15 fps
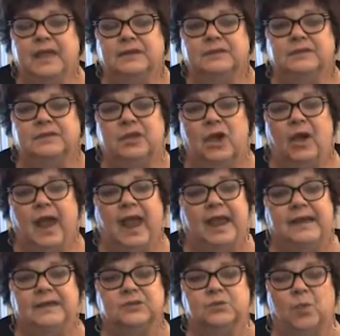So, and
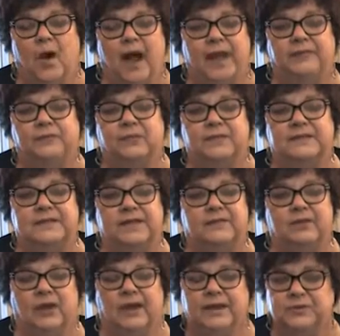his wife was a
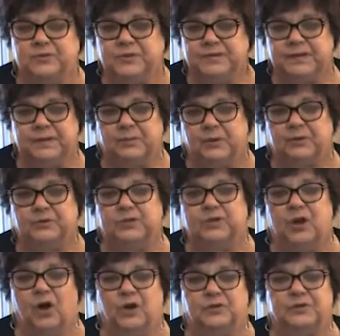very interesting person
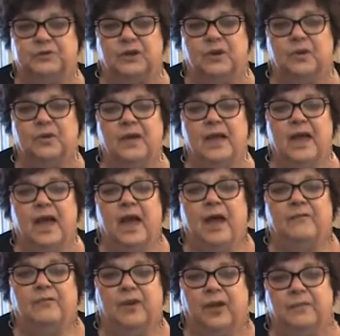also,
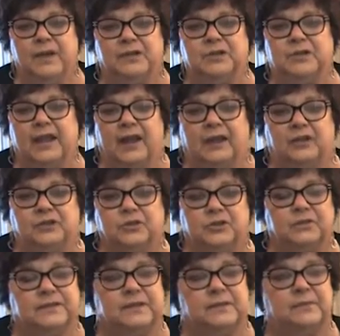very much
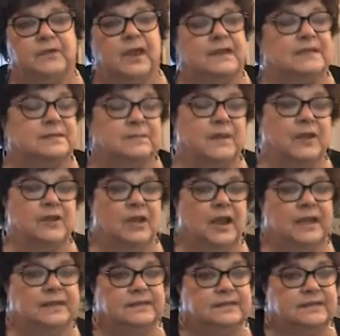characters, and it's been
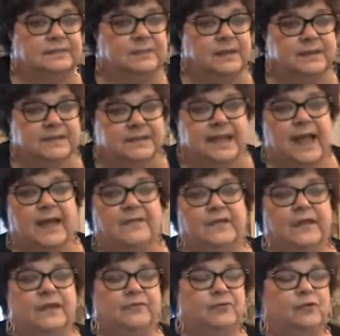said
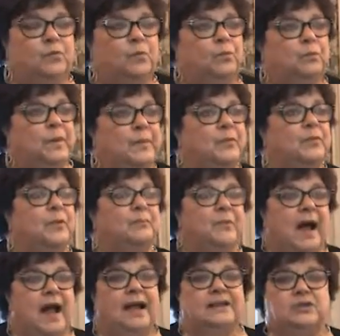that if people that
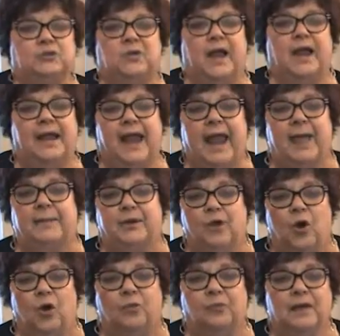buy a Stratton Hammond
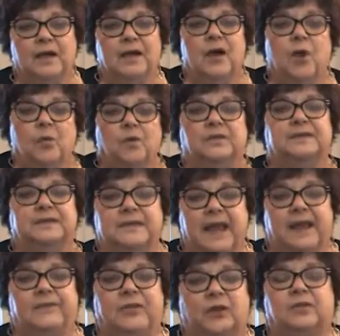home will
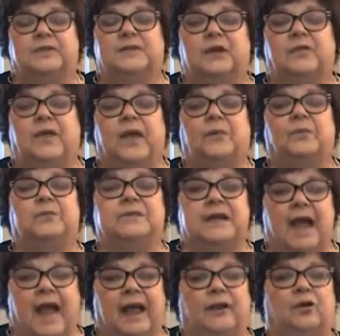stay there until they
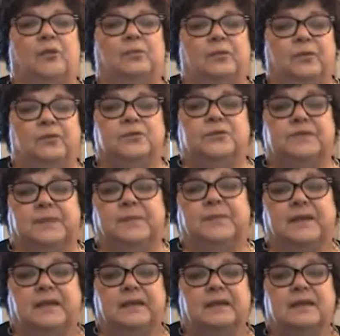retire and move into
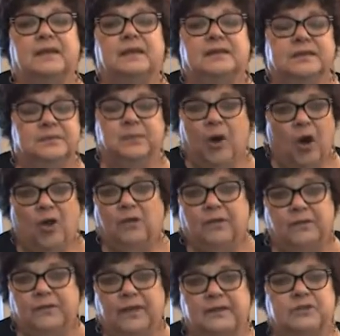something smaller.
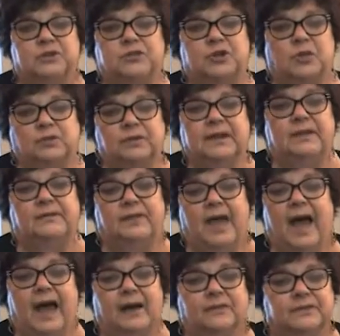They just don't leave the
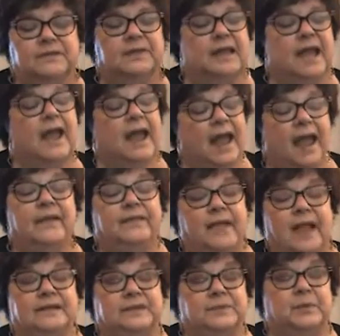house, and
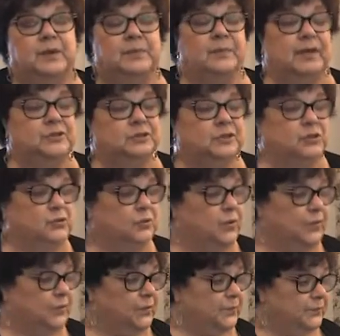that's pretty much the
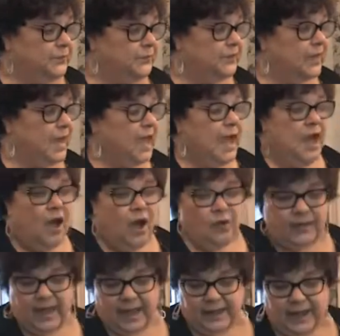truth.
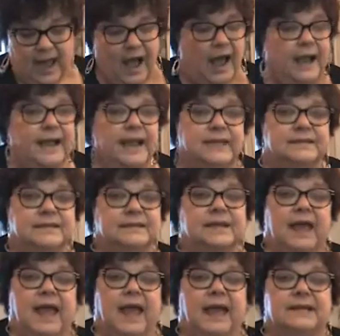Okay,
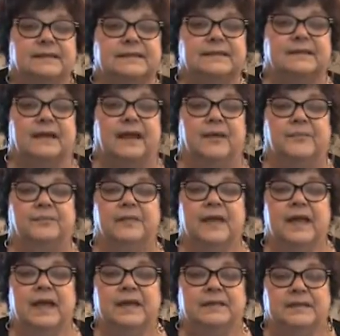as
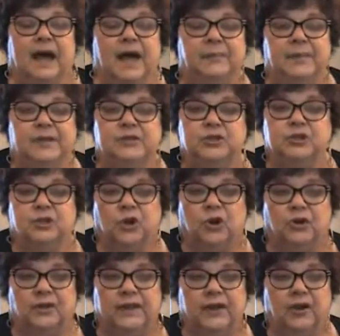Don mentioned
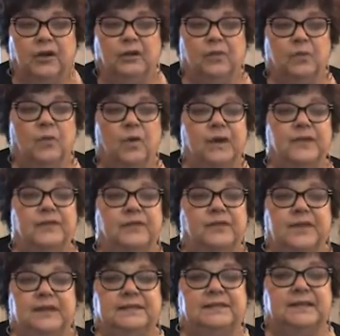earlier, one of the
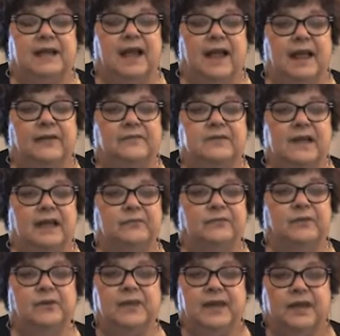things that I have done
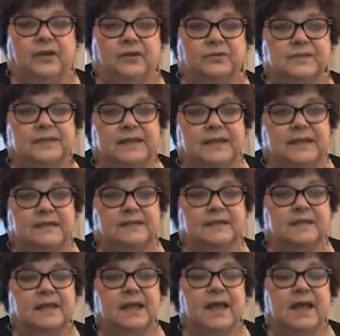for years is